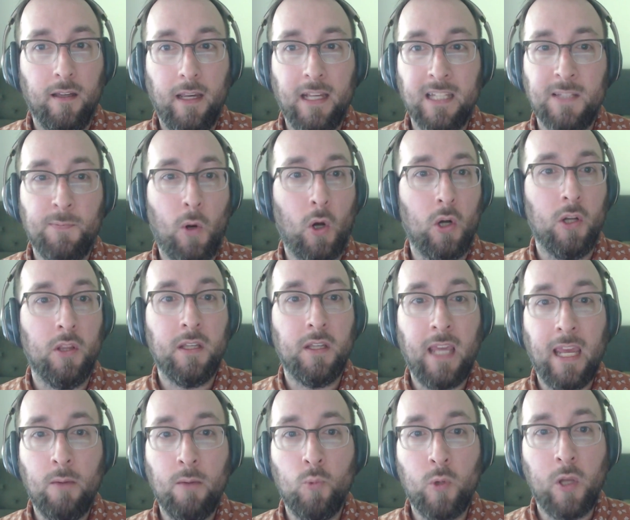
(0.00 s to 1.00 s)
It's part of the
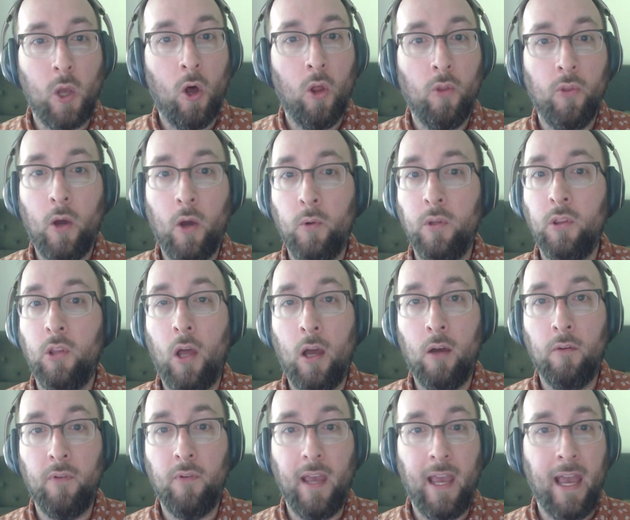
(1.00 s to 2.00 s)
game we all know and
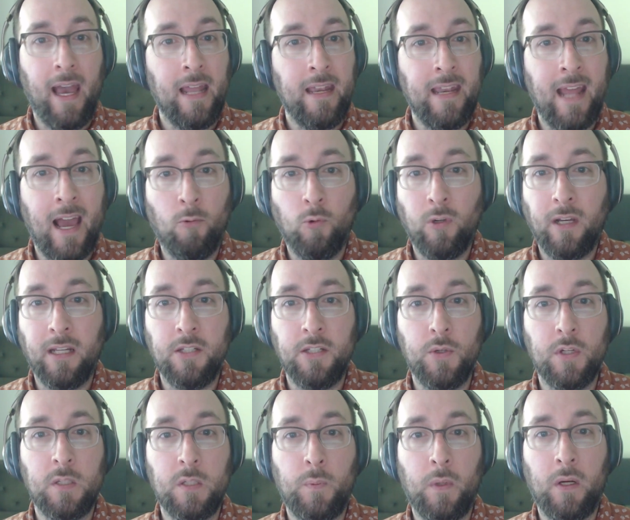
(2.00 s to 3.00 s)
love, and now we'll get
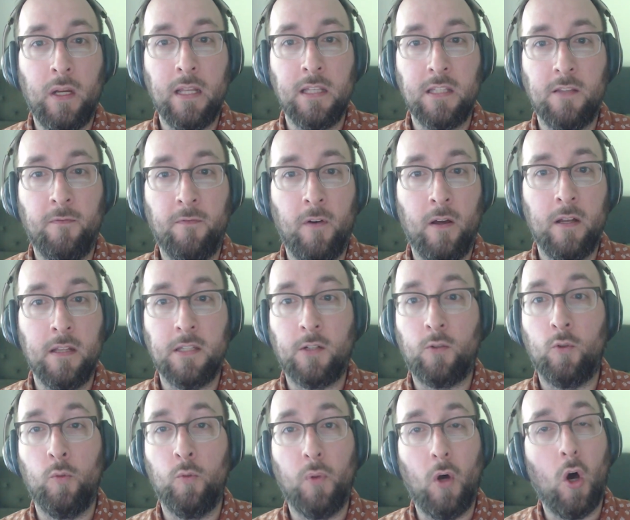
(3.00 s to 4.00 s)
to experience the fun as a
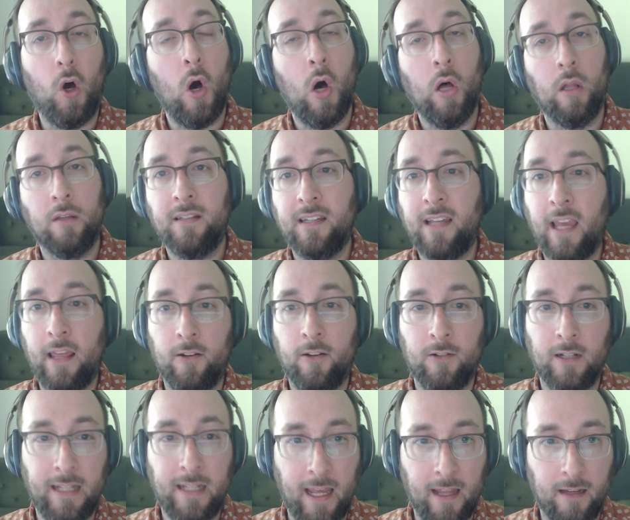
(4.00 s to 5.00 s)
group all
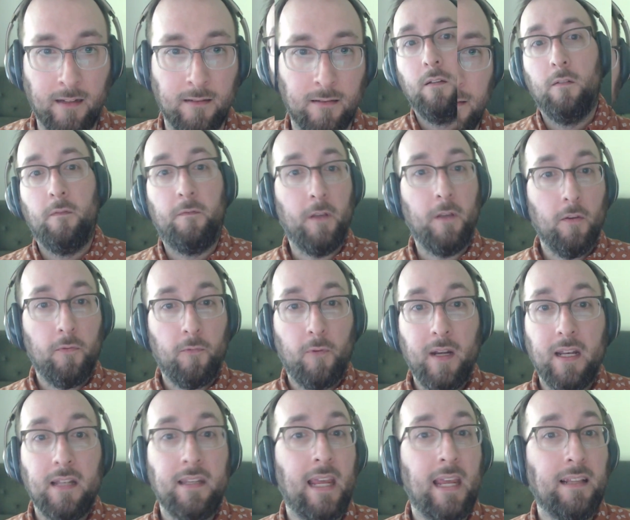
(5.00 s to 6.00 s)
together again. Feel
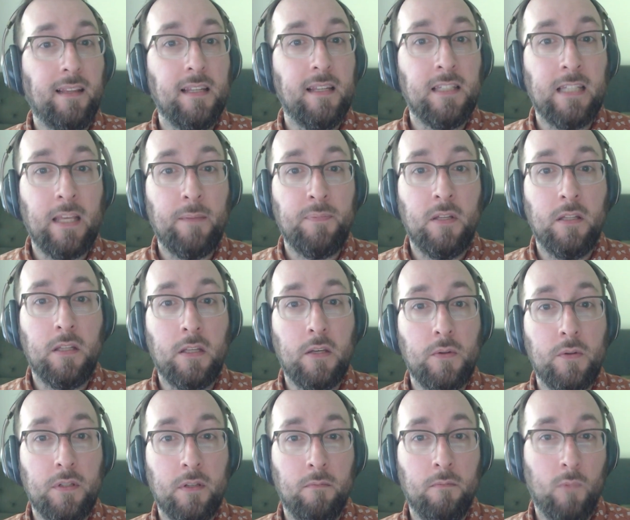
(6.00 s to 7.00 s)
free to take these tips and
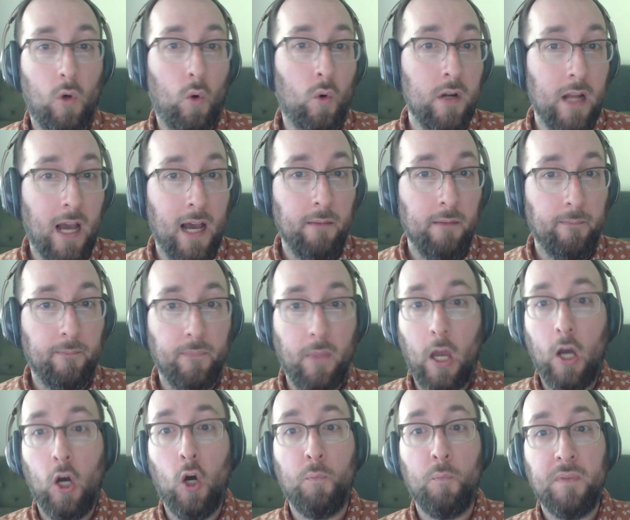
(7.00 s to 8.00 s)
use them, or not.
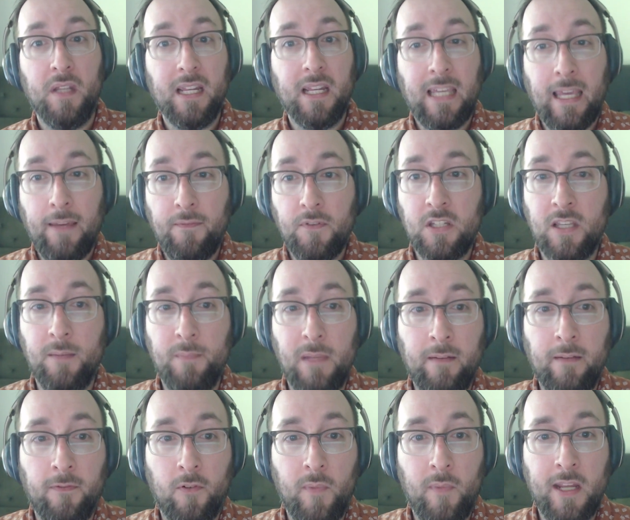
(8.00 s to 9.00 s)
I hope that I gave you some
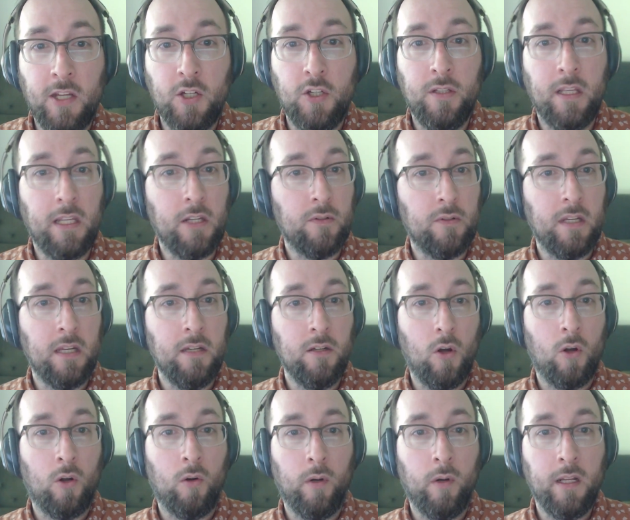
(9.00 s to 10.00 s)
information that you didn't
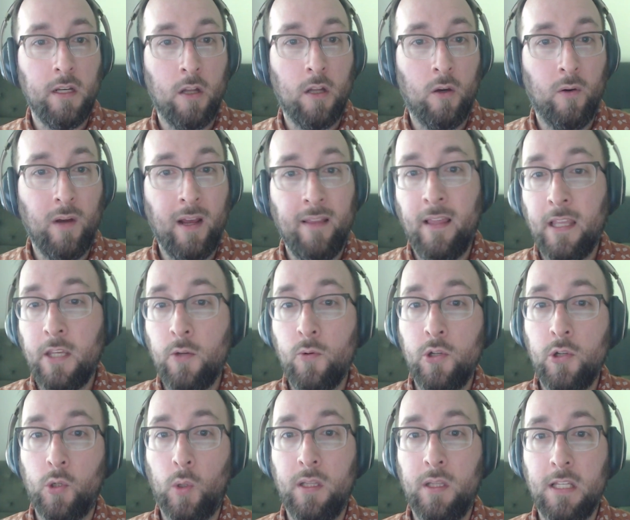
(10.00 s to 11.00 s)
already know and that you
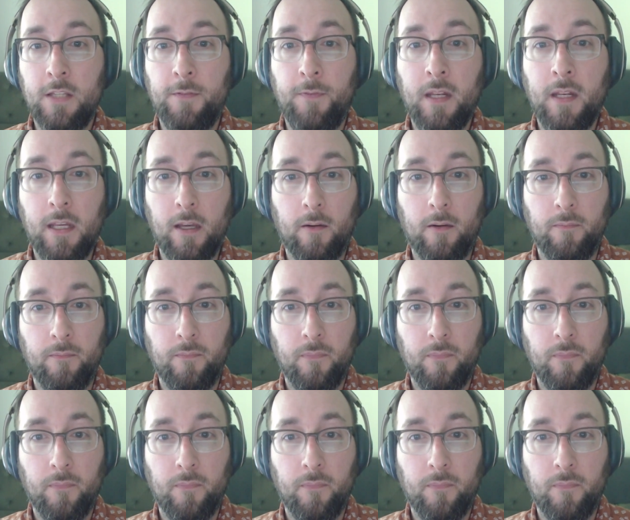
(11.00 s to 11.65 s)
enjoyed this video.